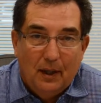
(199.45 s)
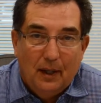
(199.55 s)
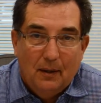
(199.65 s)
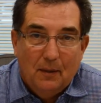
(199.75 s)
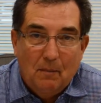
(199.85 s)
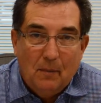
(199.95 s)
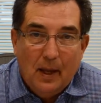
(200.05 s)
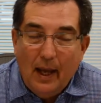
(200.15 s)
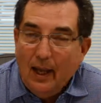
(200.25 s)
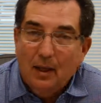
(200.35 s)
yet.
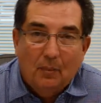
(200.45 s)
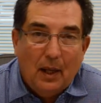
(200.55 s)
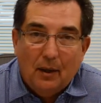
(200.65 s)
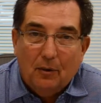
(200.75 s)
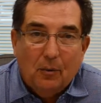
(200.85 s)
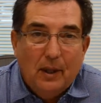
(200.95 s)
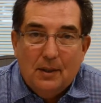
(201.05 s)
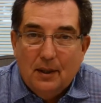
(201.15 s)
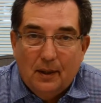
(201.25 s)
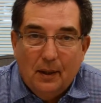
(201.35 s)
And I'm not a
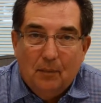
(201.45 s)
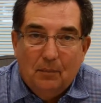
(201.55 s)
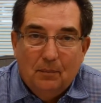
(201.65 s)
threat to them.